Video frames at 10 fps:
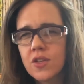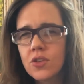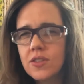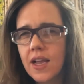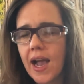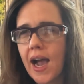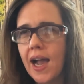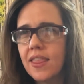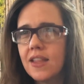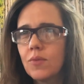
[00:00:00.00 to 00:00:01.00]
So you say,
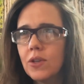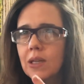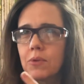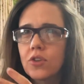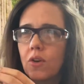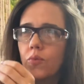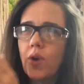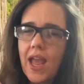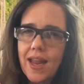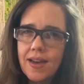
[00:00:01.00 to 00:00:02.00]
I think the real numbers are
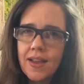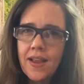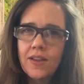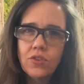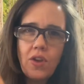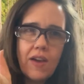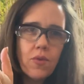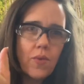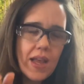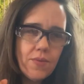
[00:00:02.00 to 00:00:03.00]
red. So you have
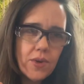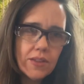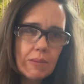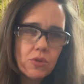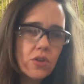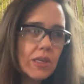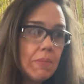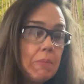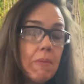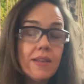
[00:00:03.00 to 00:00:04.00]
a red real numbers. Or some
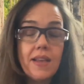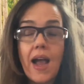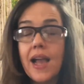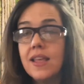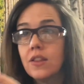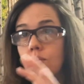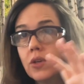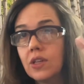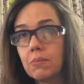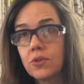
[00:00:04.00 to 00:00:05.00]
people might say, I think the
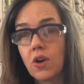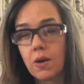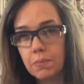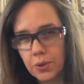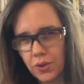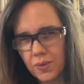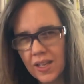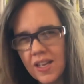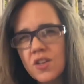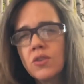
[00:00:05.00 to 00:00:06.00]
real numbers are blue.
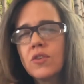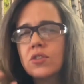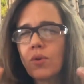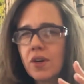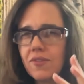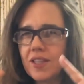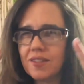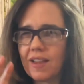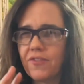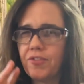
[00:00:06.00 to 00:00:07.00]
So there's sort of
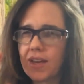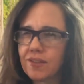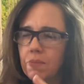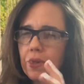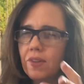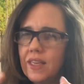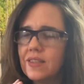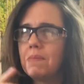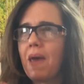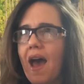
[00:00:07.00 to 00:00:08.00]
these like flexibilities
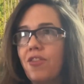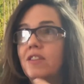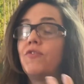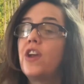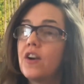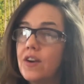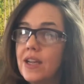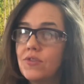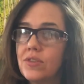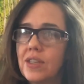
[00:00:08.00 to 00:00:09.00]
in math. It's very
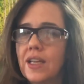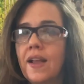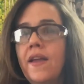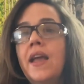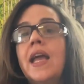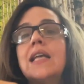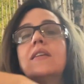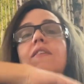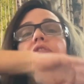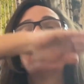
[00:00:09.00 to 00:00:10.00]
interesting. It's
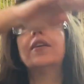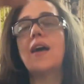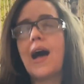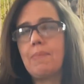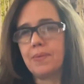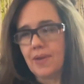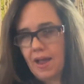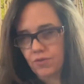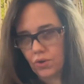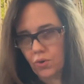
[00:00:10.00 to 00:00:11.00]
at the very top.
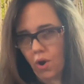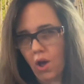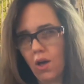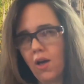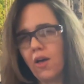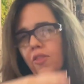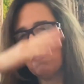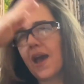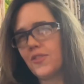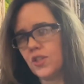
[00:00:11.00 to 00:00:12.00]
After you do all the
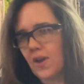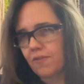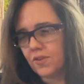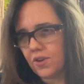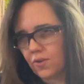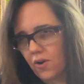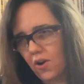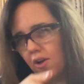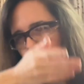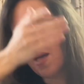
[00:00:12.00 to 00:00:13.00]
math that you have to do,
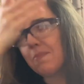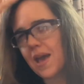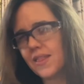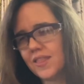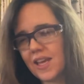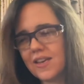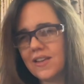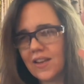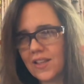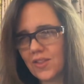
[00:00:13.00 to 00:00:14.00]
all that math,
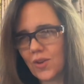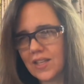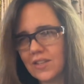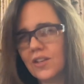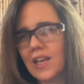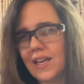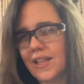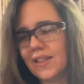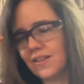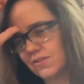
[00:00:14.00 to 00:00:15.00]
then you can look at it
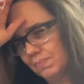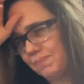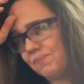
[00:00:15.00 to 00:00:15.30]
like this.